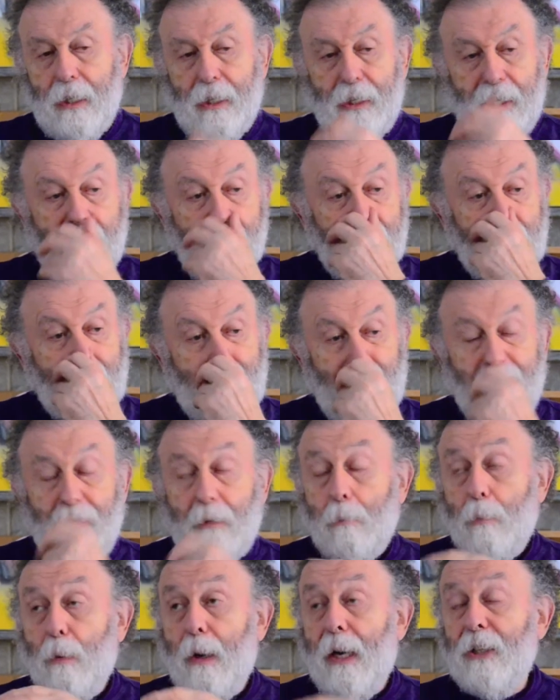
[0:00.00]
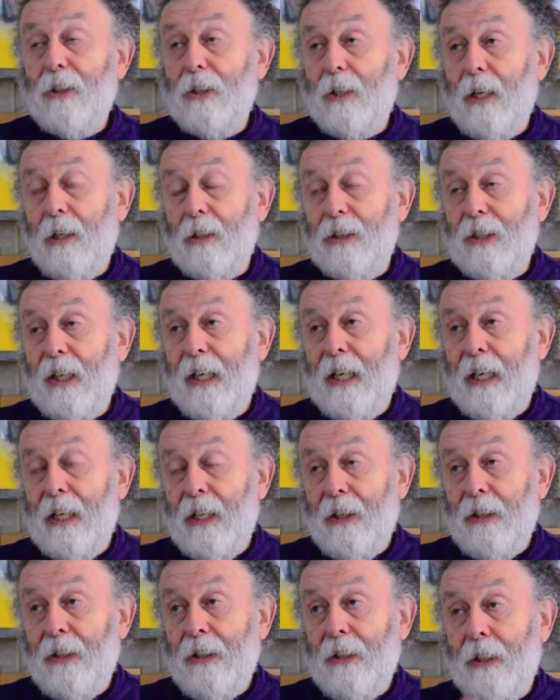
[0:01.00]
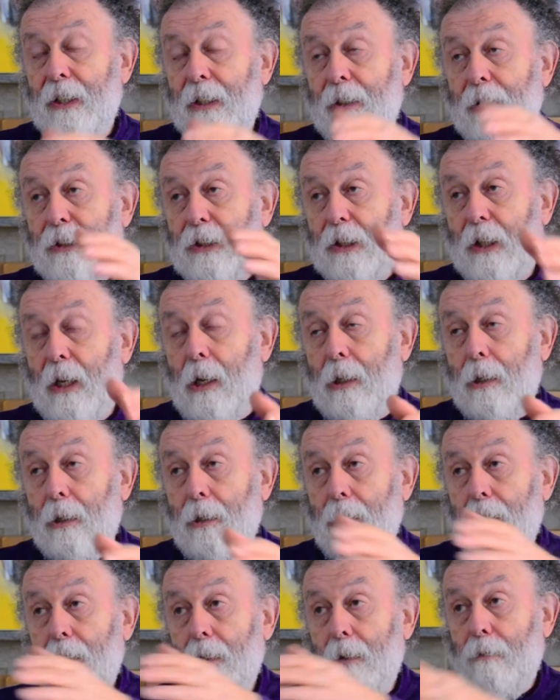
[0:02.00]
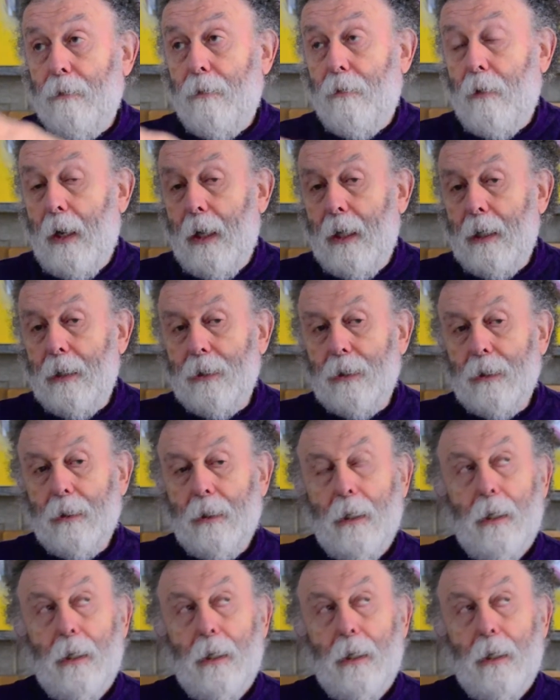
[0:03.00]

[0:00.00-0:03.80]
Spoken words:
and now she's even branched out to England and Scotland and France.